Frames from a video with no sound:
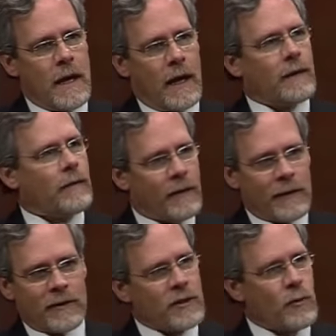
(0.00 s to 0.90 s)
And the,
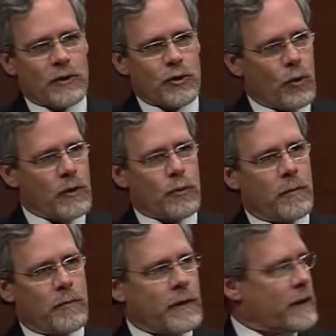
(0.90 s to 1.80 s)
just what George
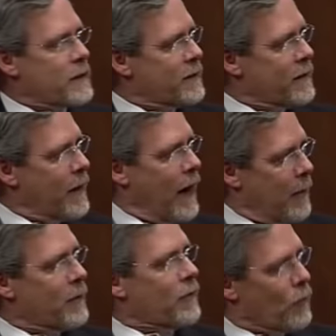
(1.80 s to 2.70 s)
Will predicted
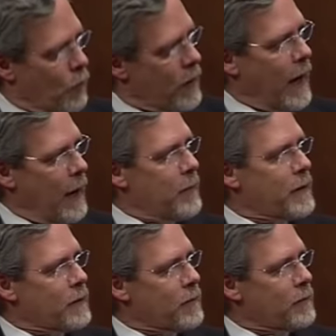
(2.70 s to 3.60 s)
happen would
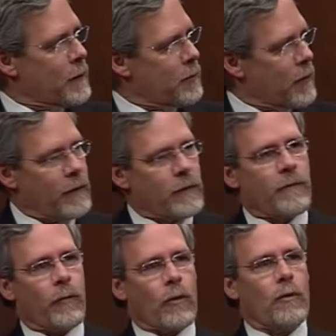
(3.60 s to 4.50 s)
happen. People got their
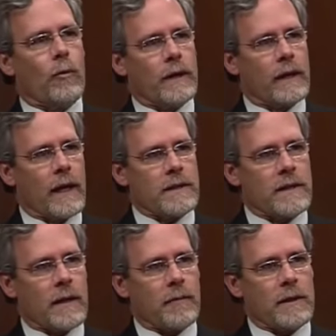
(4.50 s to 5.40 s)
401k
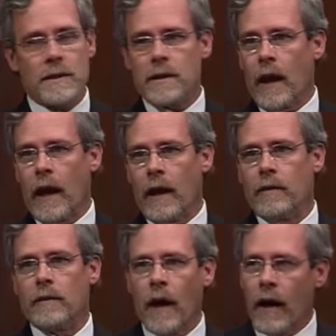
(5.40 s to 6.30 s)
statements
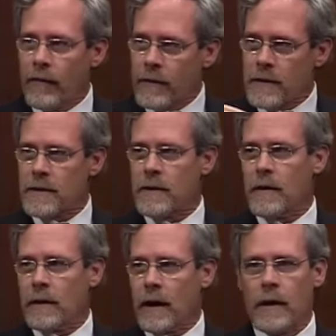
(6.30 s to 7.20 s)
and confidence in
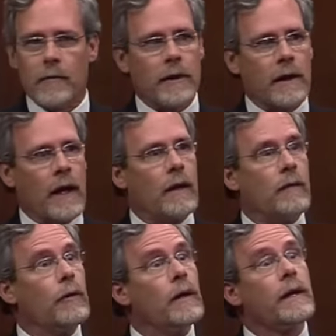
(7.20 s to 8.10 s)
our economy
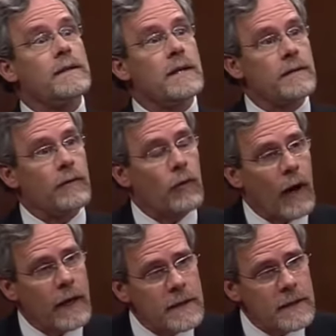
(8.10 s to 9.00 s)
and really a sense of
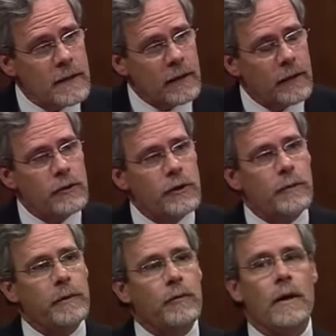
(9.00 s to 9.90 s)
crisis in
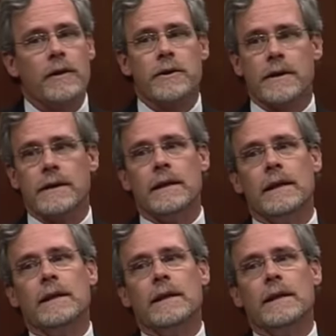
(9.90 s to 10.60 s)
leadership in Washington